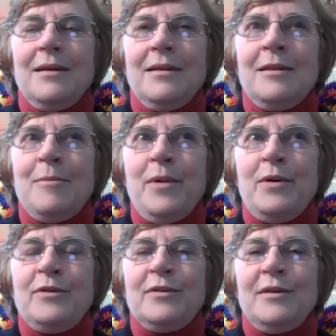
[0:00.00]

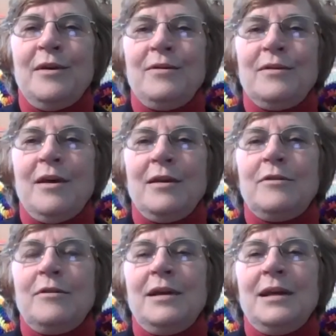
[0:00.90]
most closed
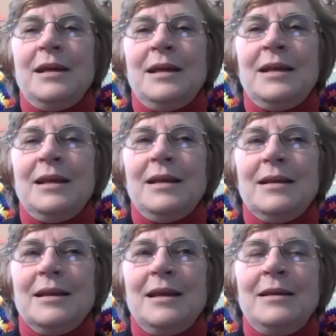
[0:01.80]
country in
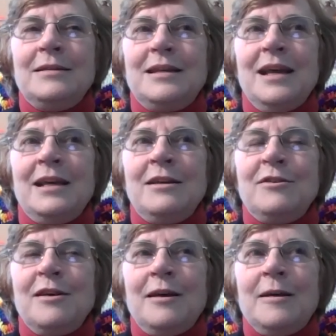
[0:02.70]
East
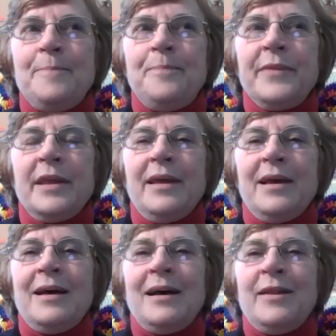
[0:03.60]
Asia,
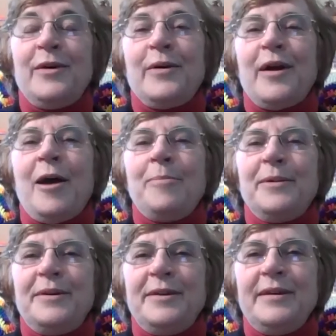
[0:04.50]
there are
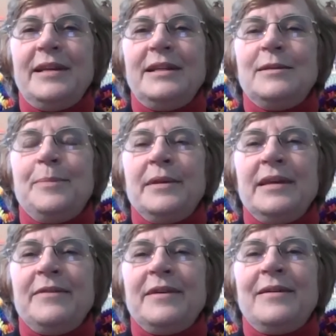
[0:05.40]
opportunities,
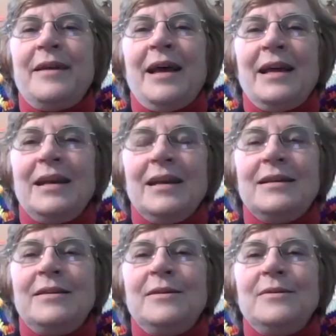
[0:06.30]
believe it or not,
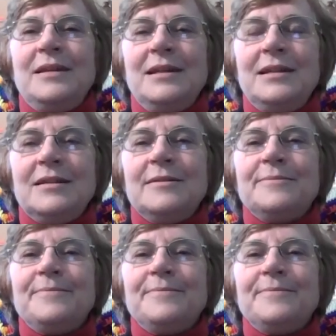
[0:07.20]
to teach.